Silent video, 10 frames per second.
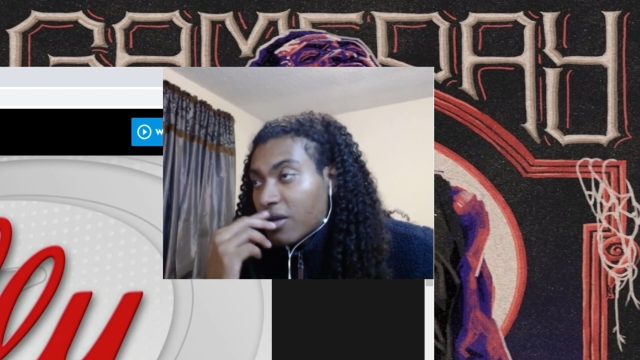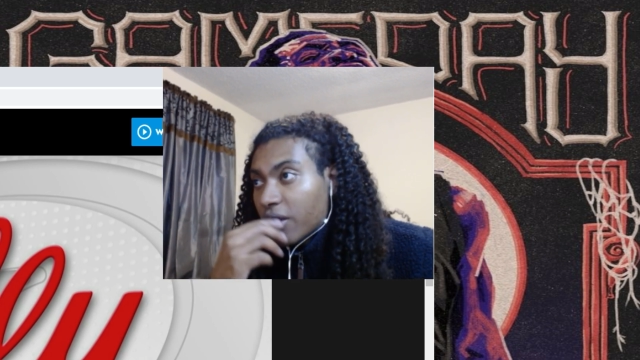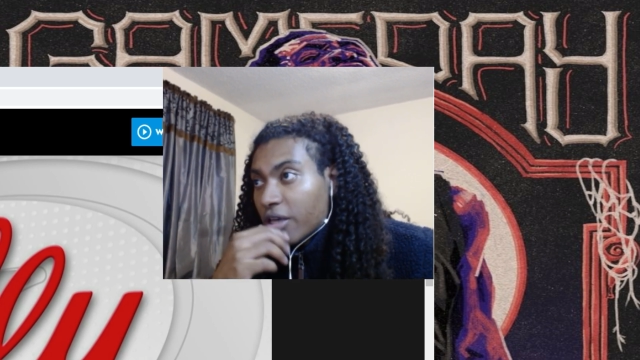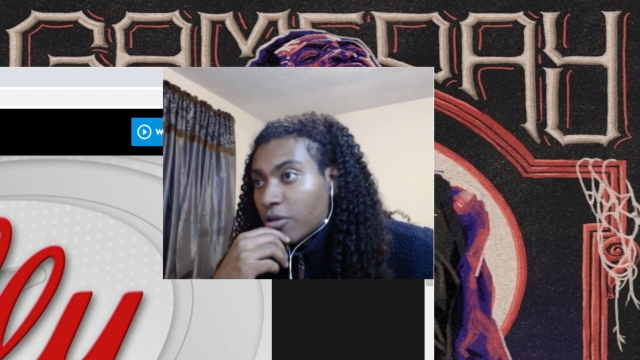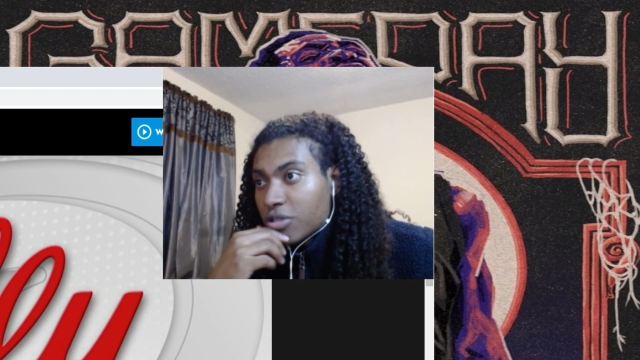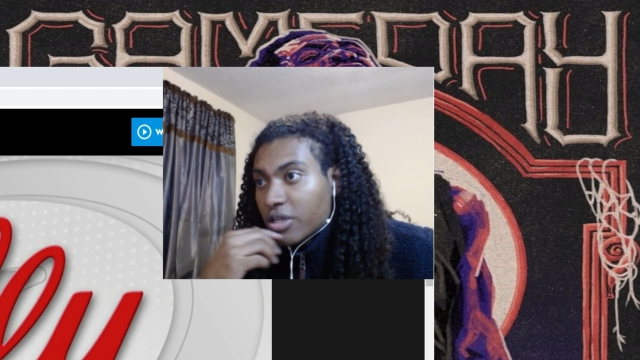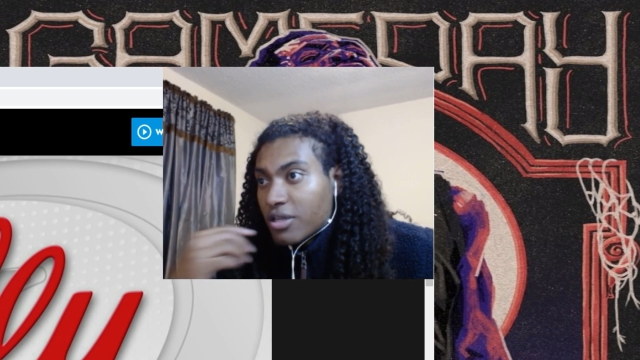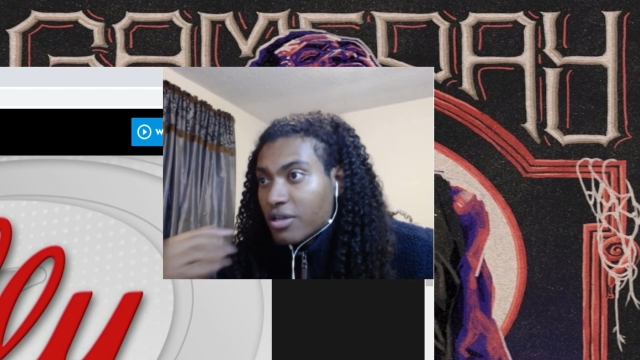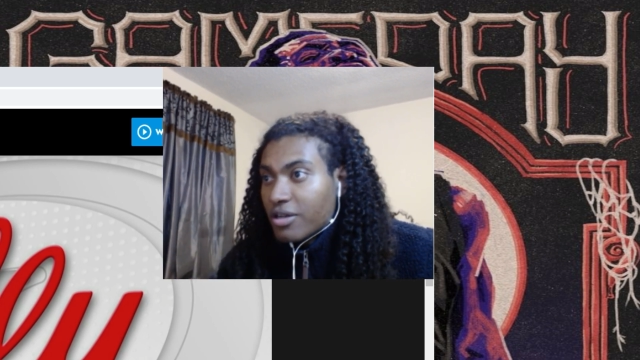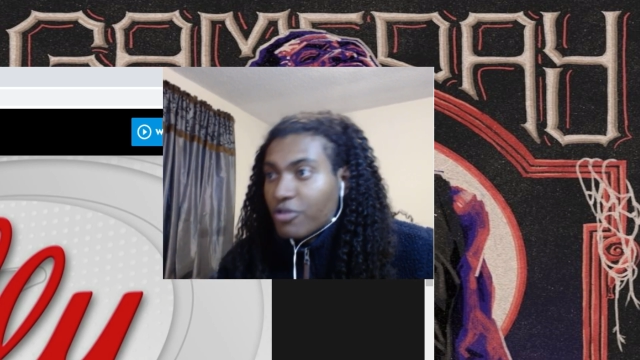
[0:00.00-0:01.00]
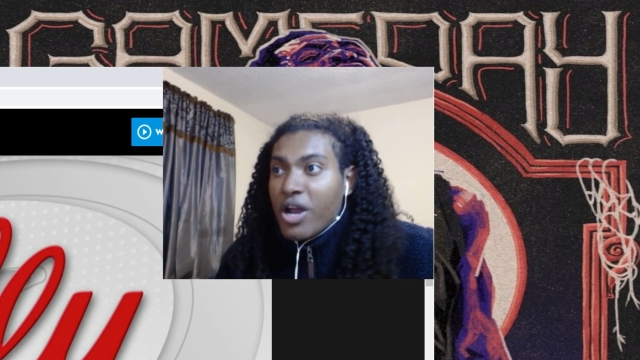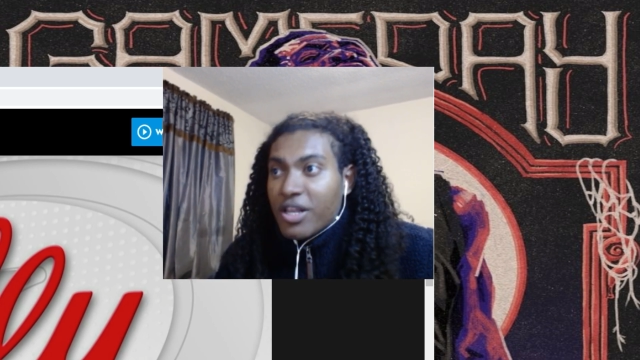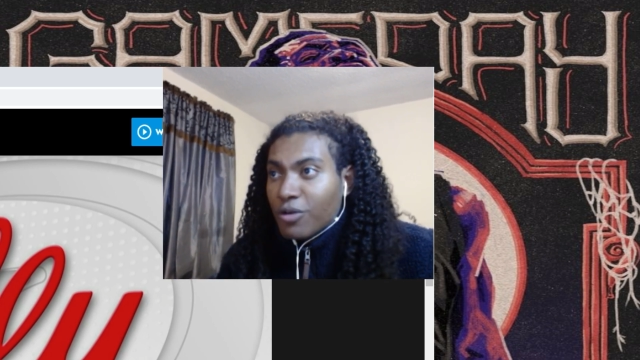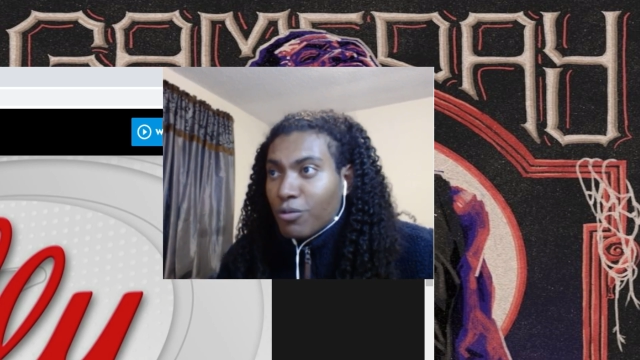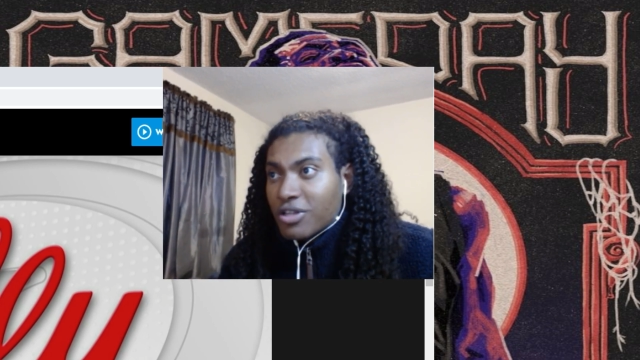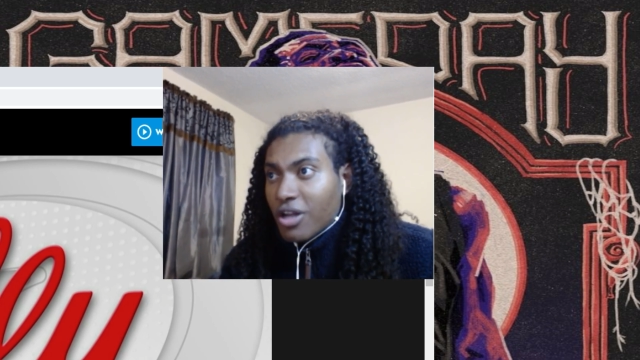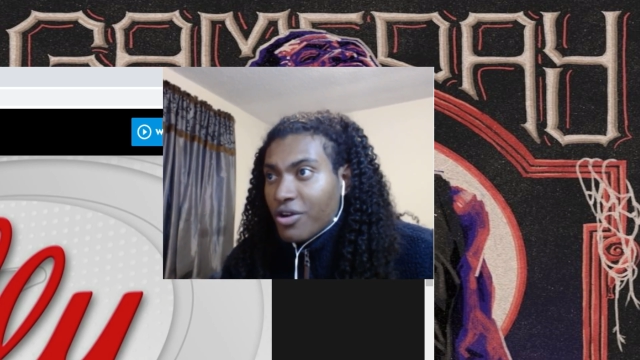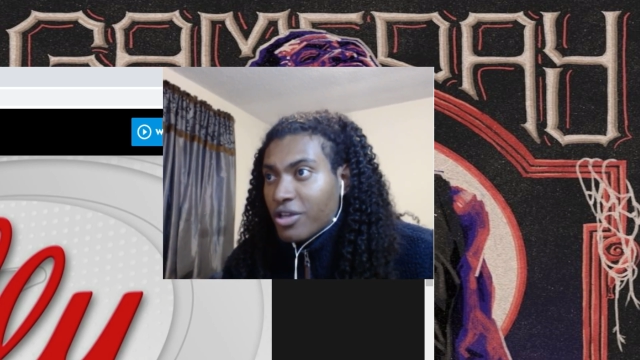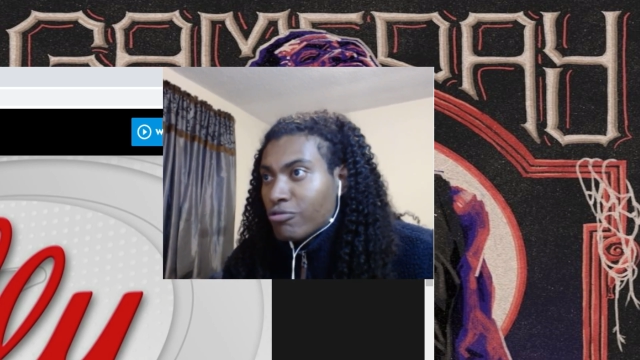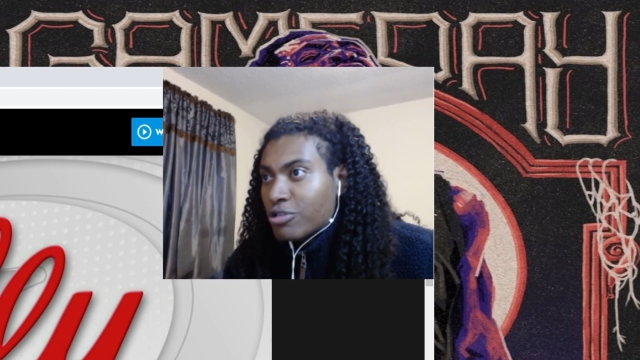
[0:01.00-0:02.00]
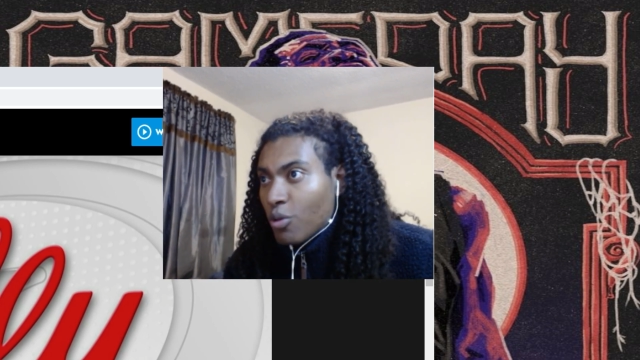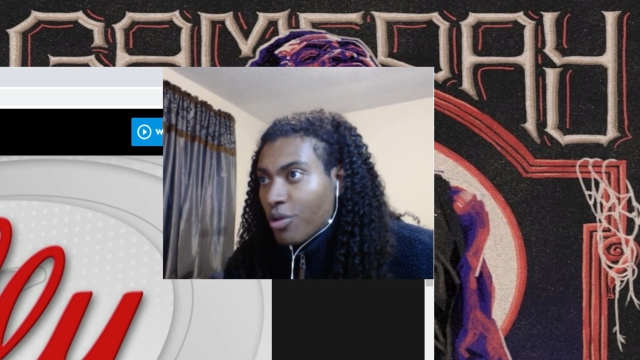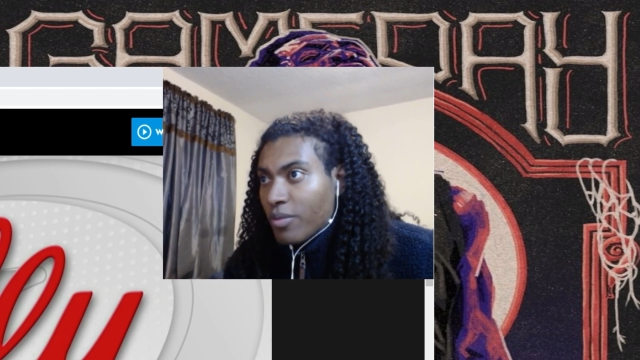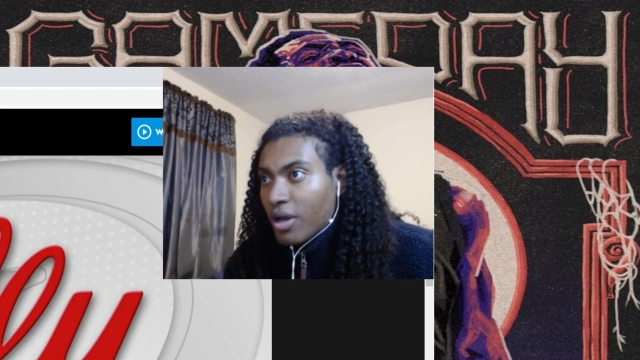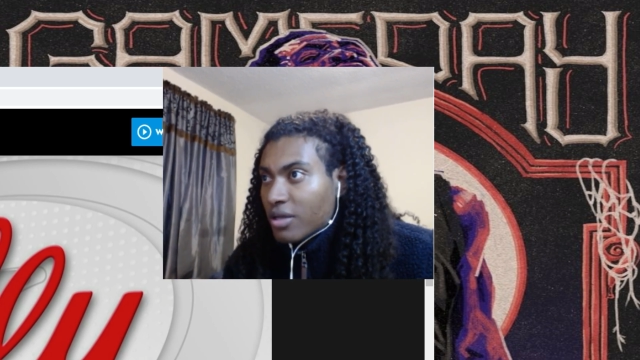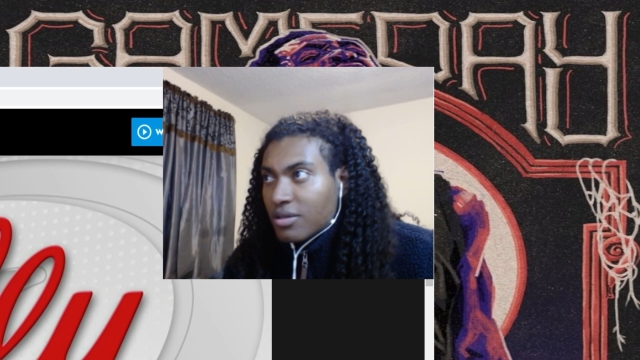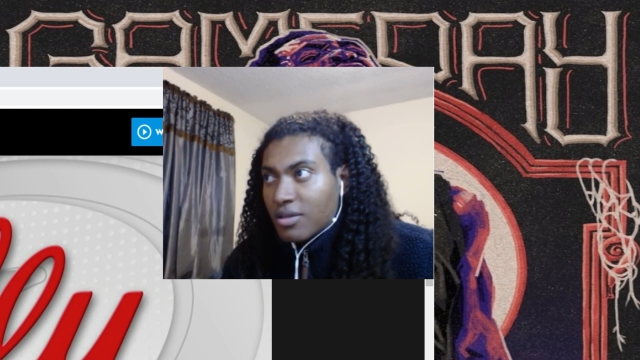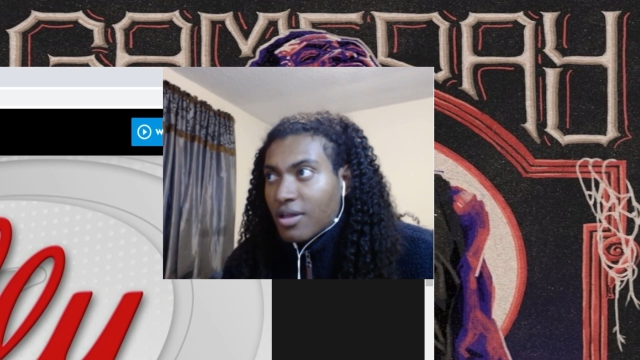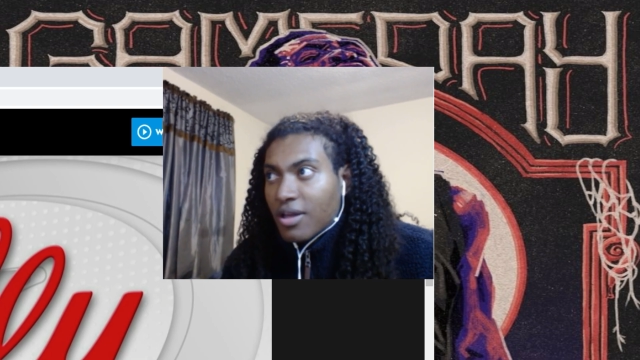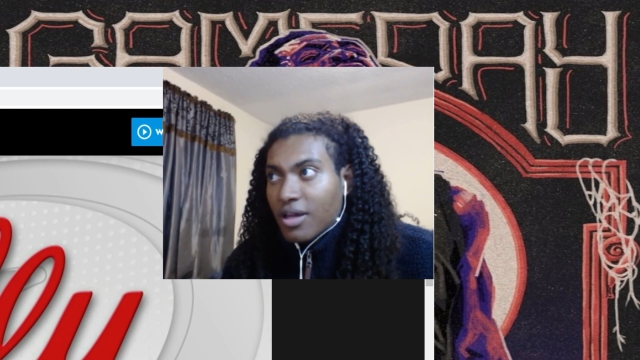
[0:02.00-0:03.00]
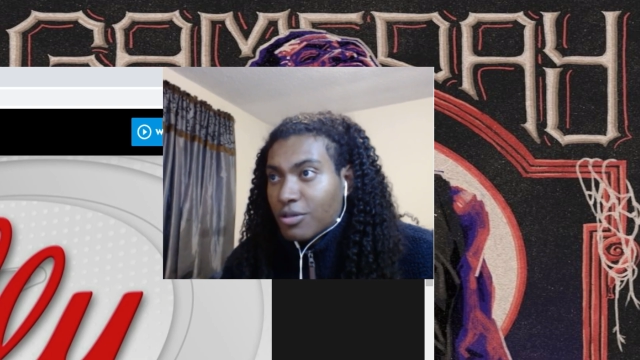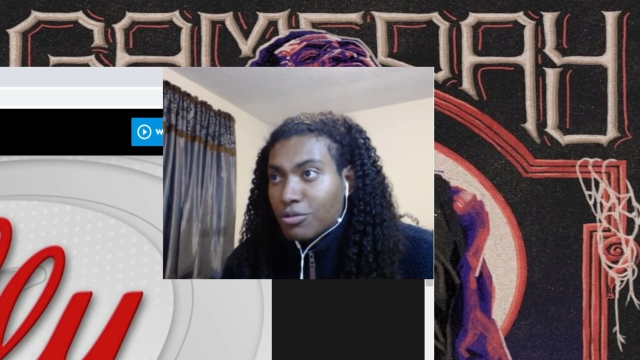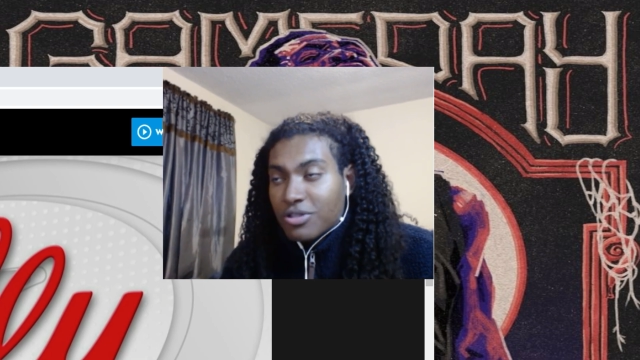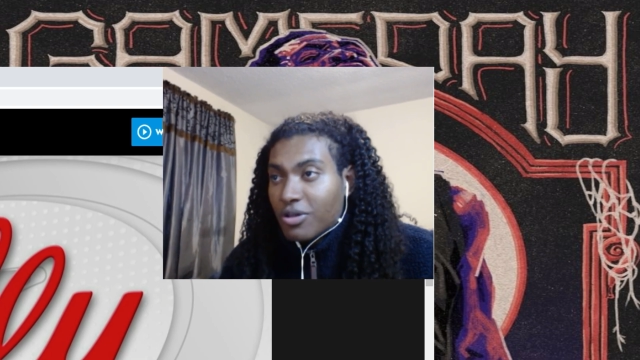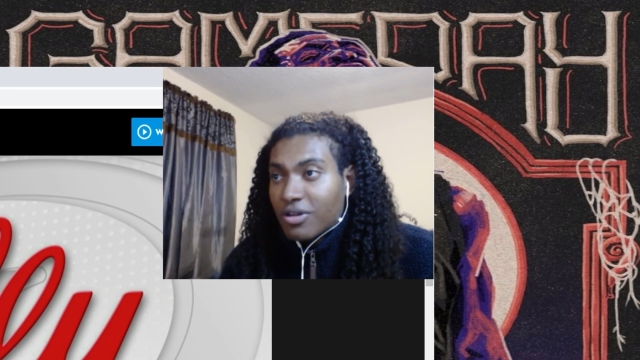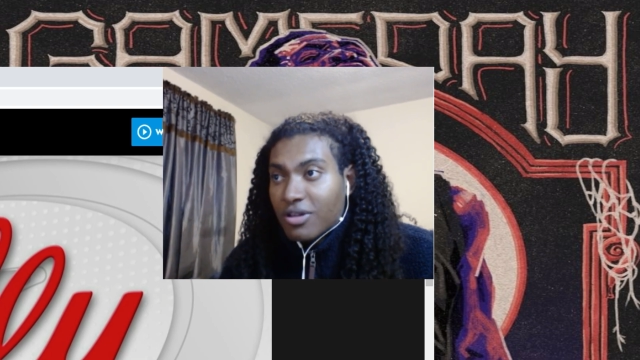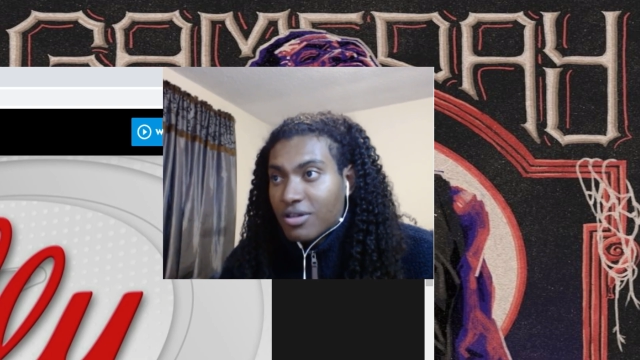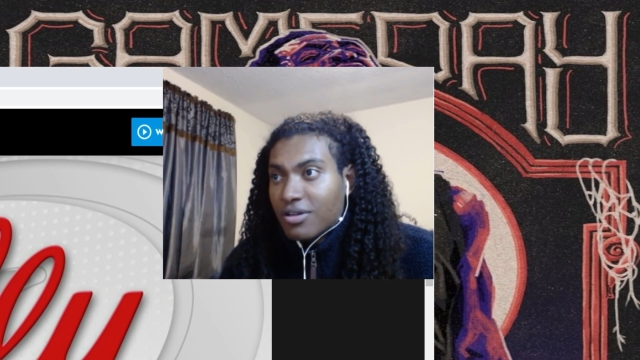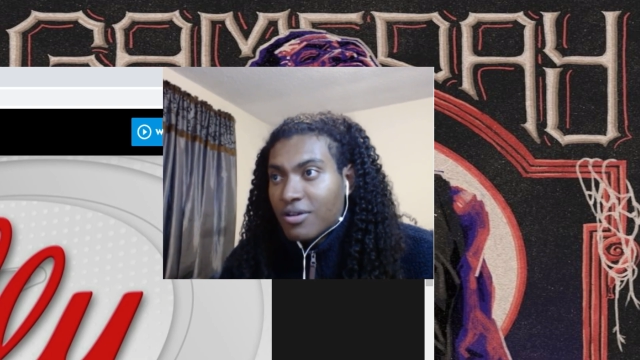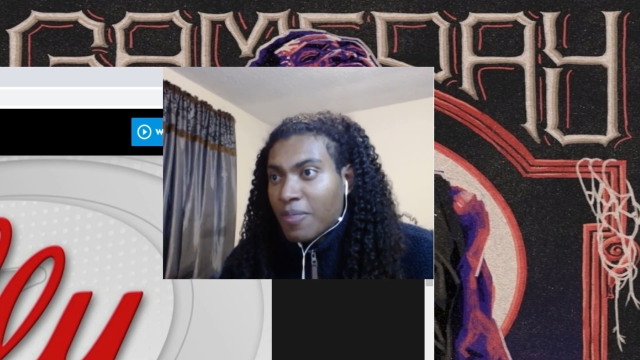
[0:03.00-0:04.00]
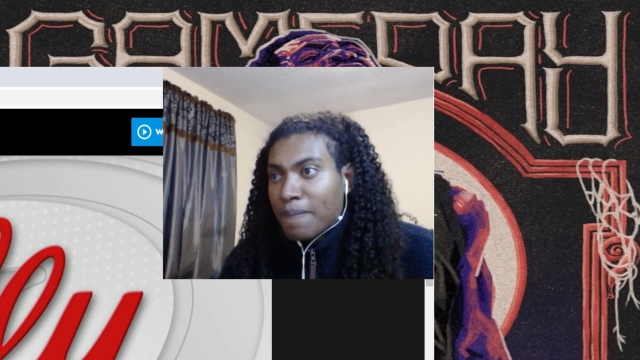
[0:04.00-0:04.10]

Yeah, he was looking good. Granted, it was Curry he was blowing by. Hey, he was still looking good.